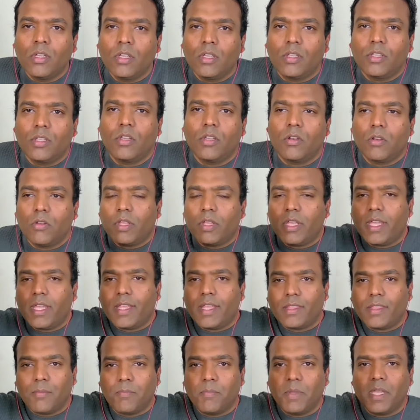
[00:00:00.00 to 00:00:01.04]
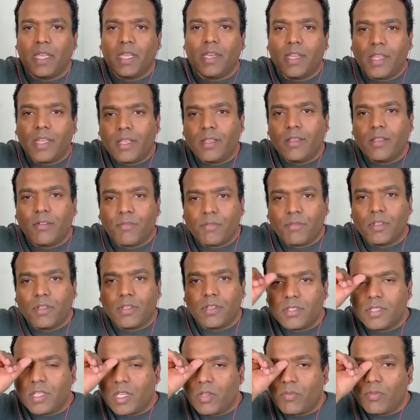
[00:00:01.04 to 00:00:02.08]
looking at the beginning of the
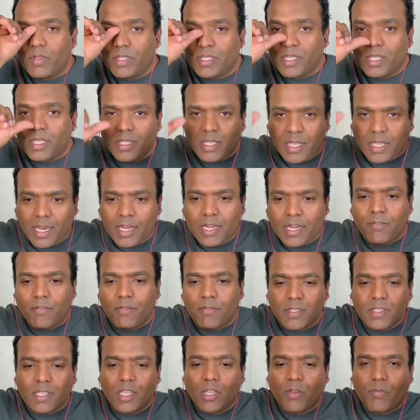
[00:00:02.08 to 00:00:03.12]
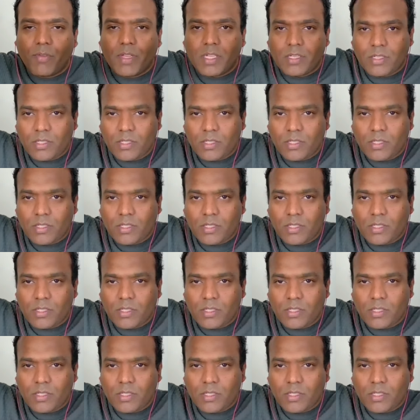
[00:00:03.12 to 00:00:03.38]
sequence and the end of the sequence.